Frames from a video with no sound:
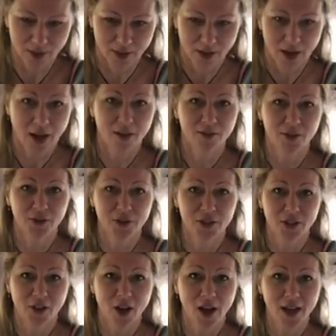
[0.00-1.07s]
I've learned a
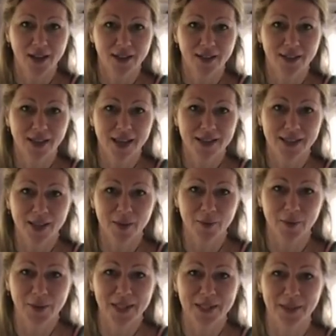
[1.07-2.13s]
lot in the last
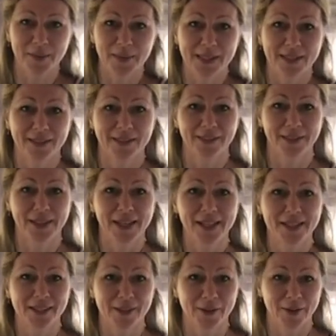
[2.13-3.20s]
couple weeks. I'm still
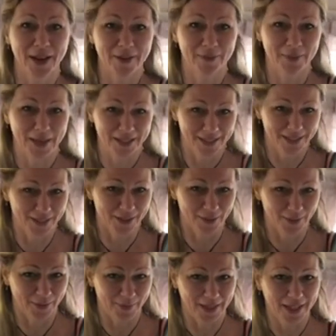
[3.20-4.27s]
learning, so have patience
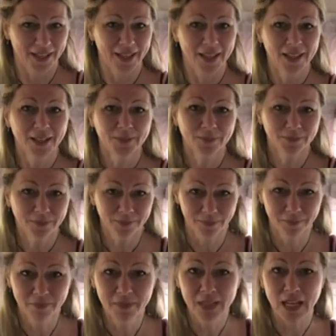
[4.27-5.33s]
with me.
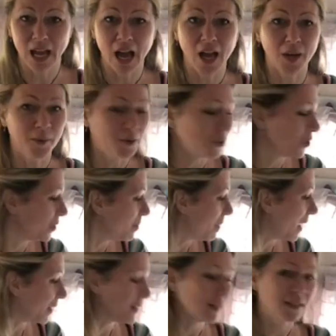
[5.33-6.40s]
I will do the
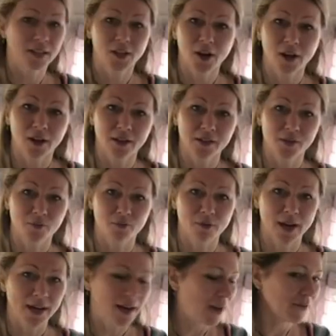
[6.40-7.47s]
Magdalene cards
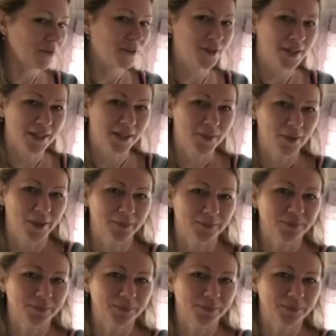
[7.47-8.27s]
right after this one.